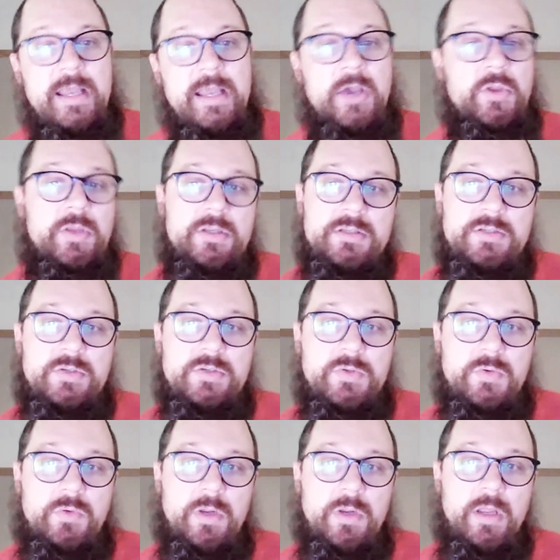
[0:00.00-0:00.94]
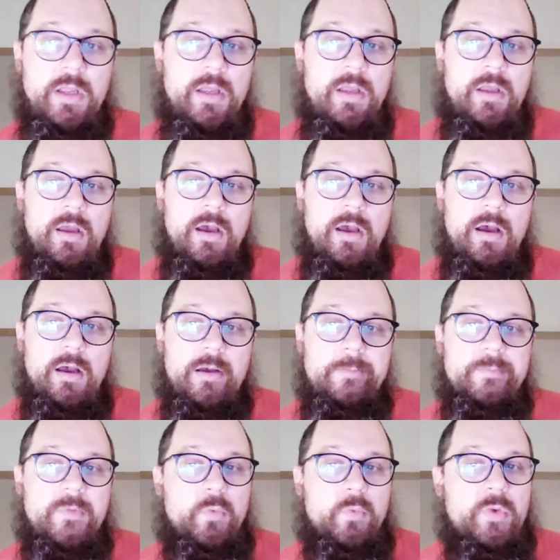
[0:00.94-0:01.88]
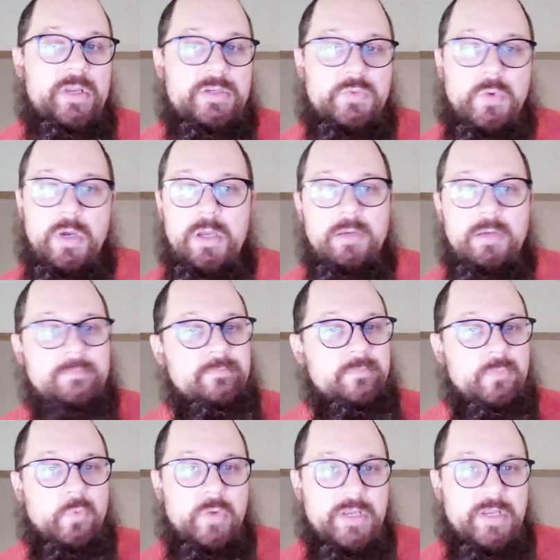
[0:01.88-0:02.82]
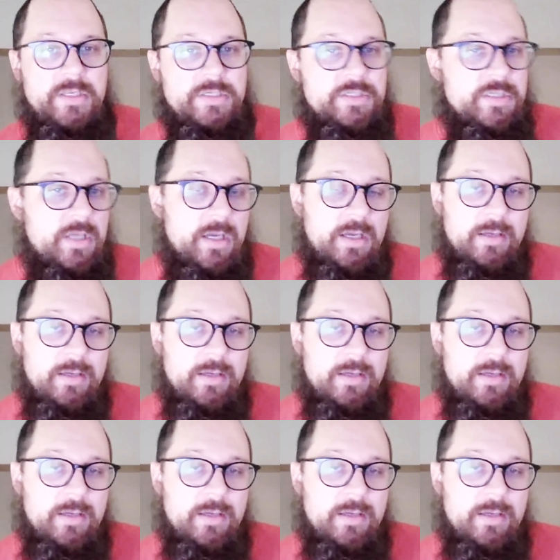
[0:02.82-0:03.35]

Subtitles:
and now you can just do reach run, reach